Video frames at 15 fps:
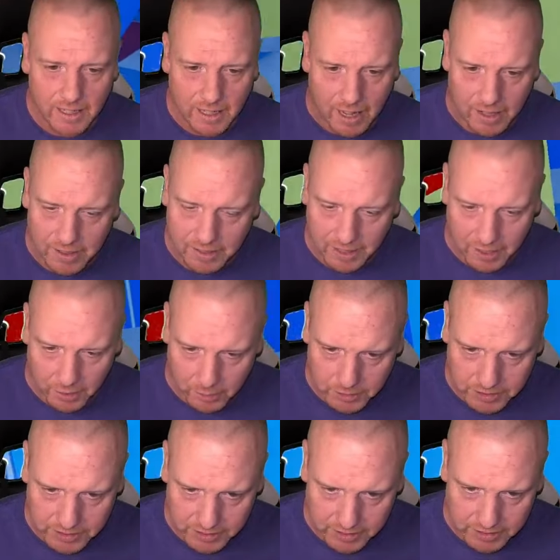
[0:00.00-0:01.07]
think I know where
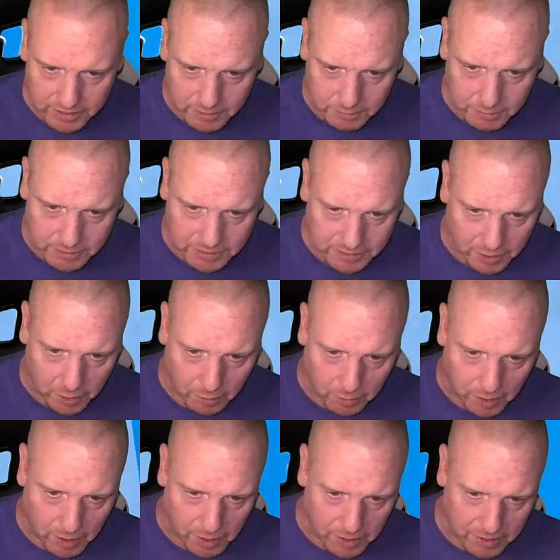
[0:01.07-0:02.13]
she is, but she's gonna
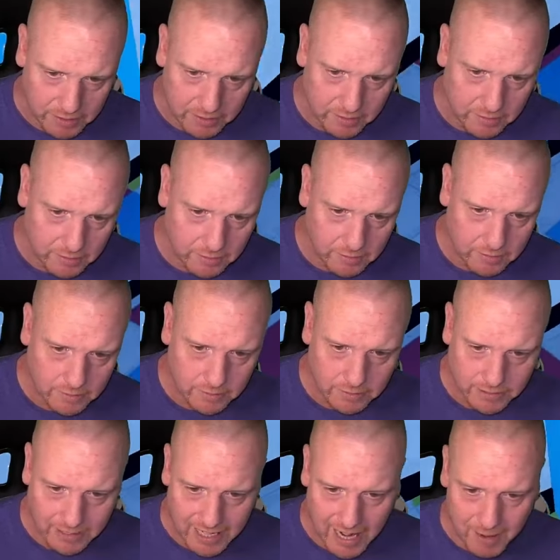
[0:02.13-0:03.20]
run.
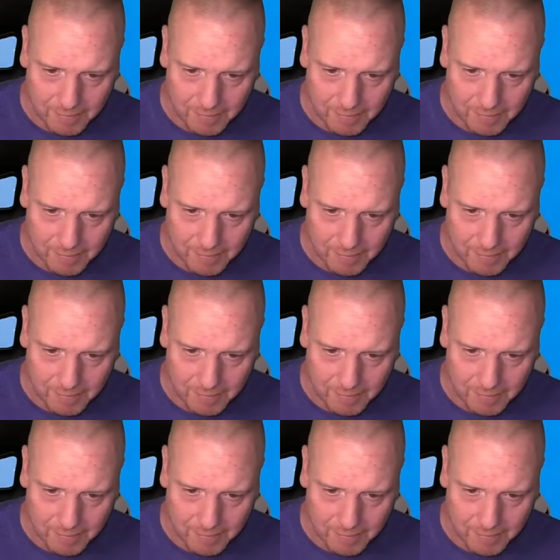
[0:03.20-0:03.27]
Yeah.